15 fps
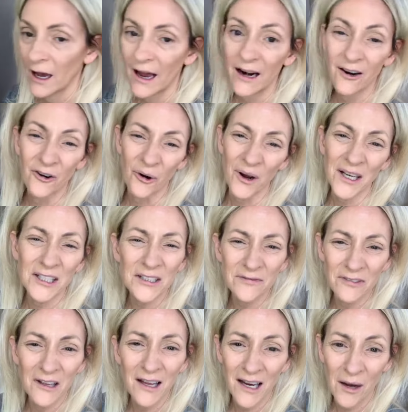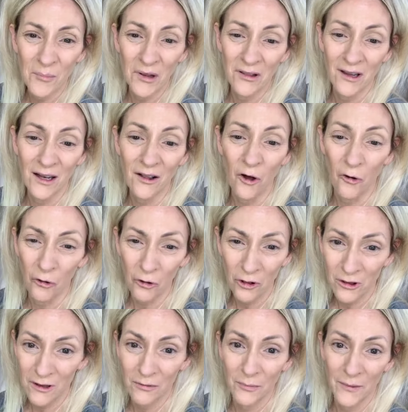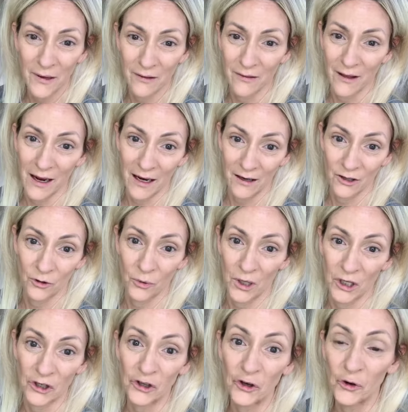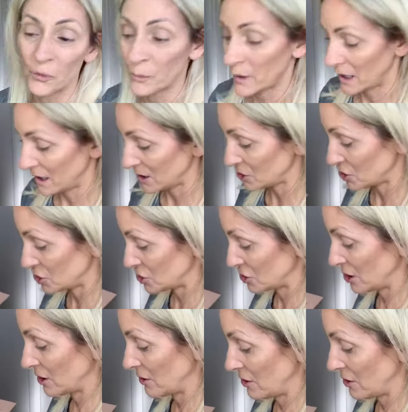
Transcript: I don't know, I just feel like I'm a little old to be like doing too much.